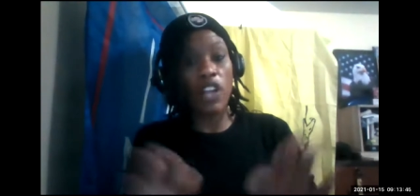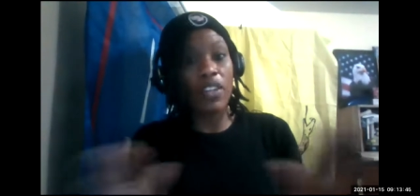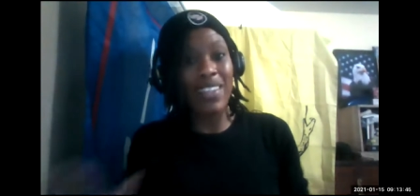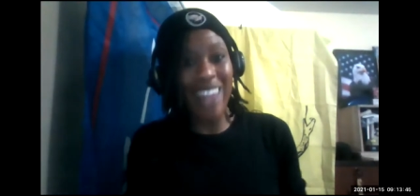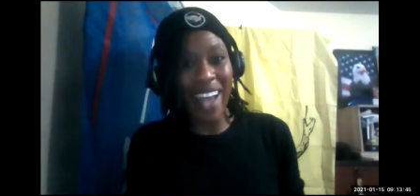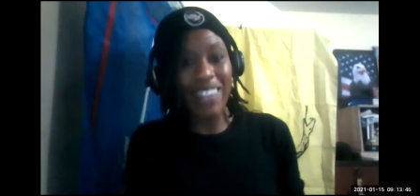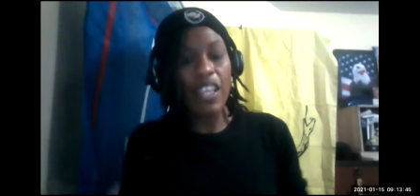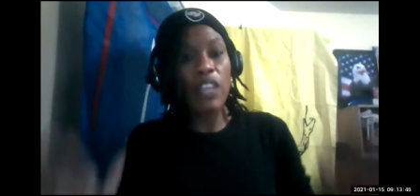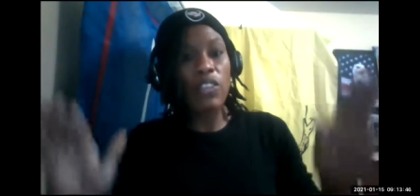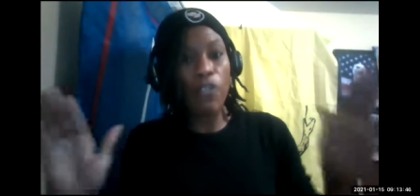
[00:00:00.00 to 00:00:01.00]
are not
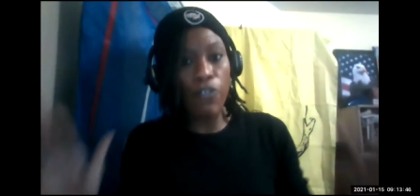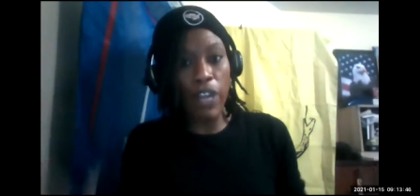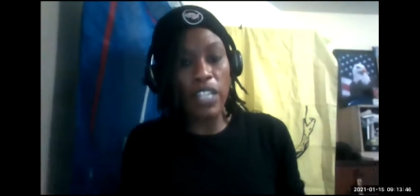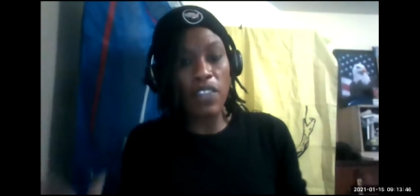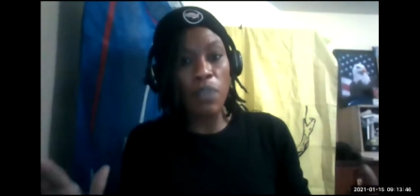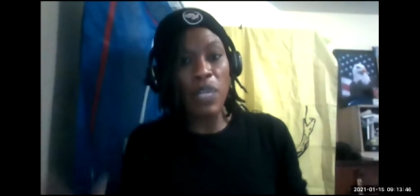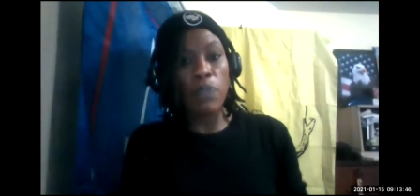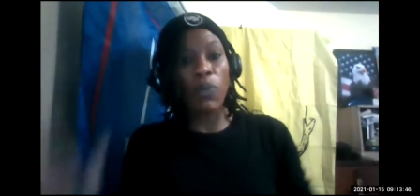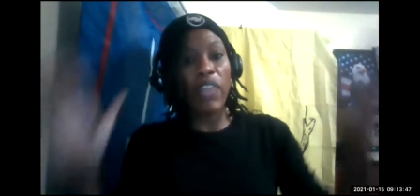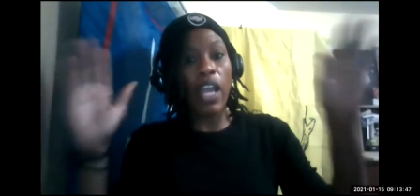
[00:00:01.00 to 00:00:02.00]
the friend of the people.